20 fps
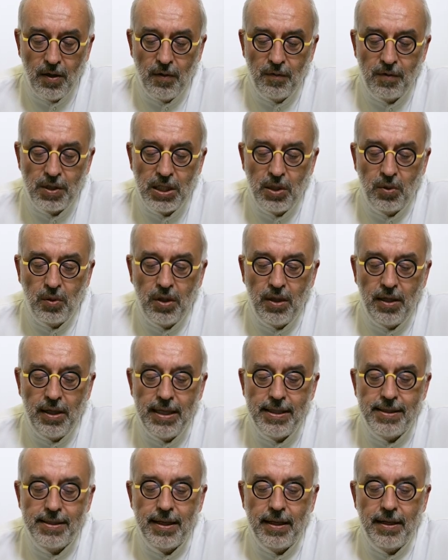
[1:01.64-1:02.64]
of children
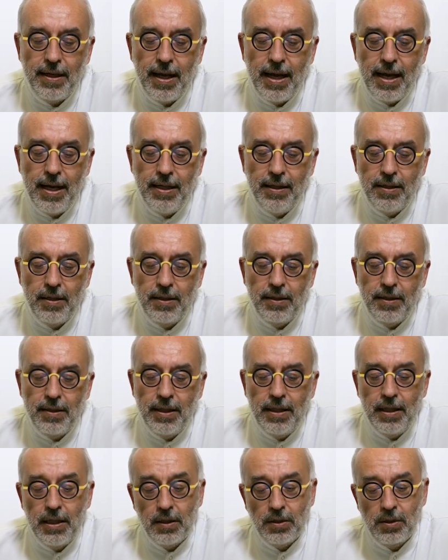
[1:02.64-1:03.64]
less than 8
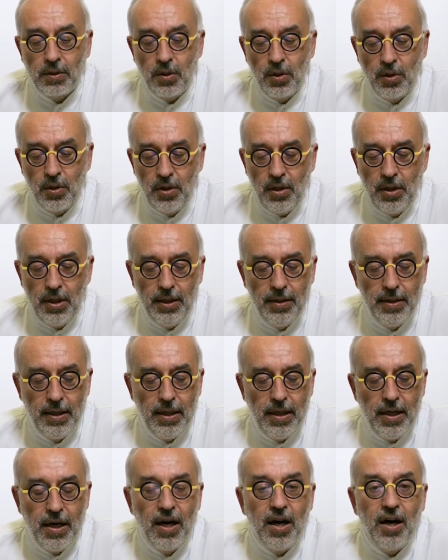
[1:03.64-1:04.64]
years old
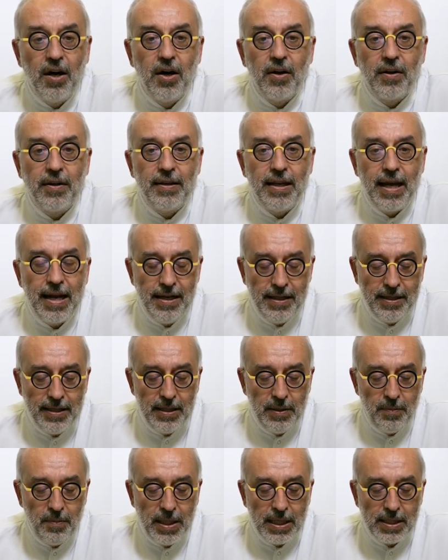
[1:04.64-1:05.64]
and
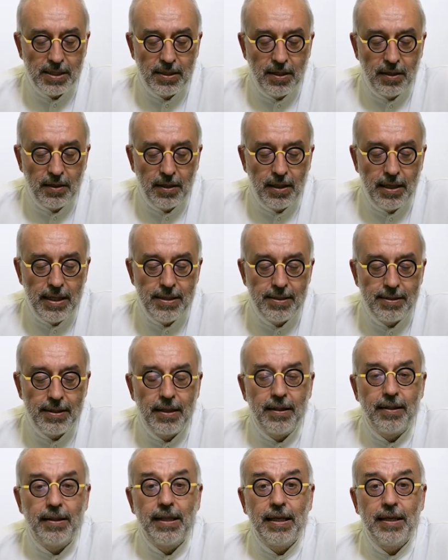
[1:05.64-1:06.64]
19% less
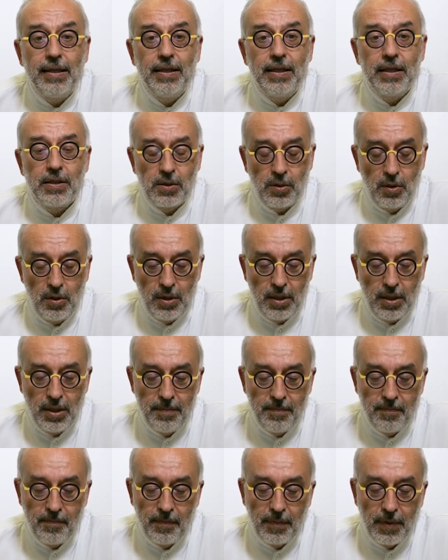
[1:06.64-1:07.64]
than 10 years old.
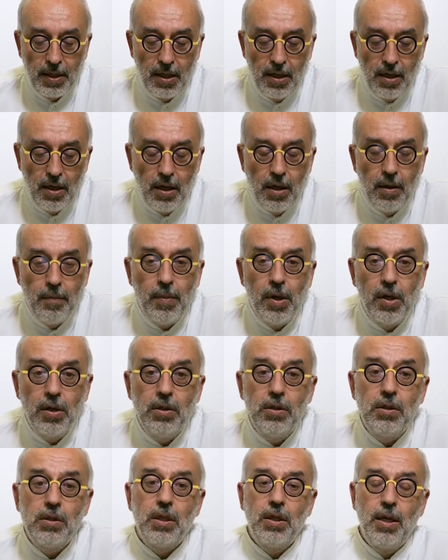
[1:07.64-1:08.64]

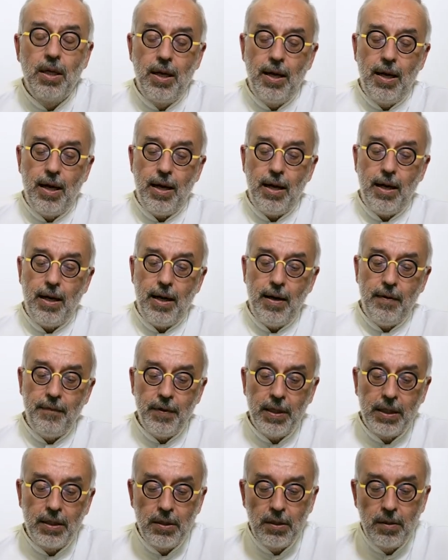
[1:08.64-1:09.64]
Boys are
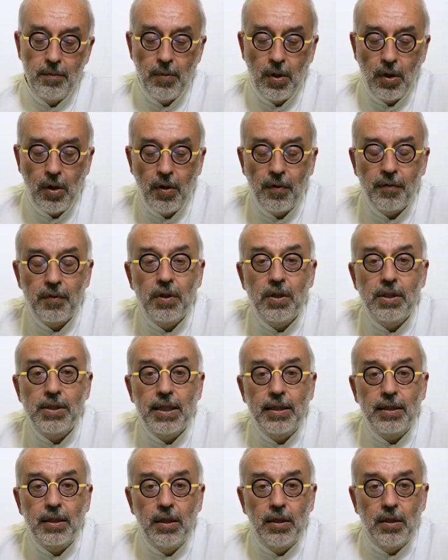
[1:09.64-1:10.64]
affected more often
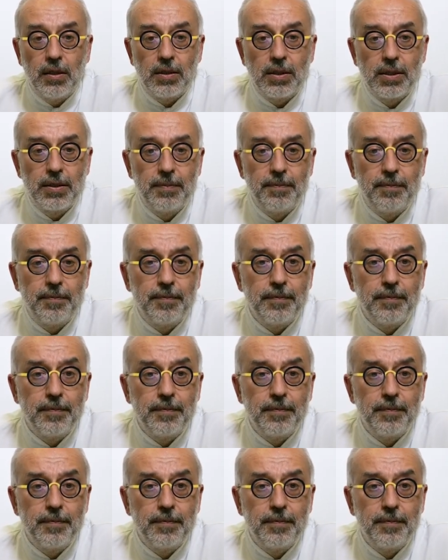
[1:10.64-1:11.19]
than girls.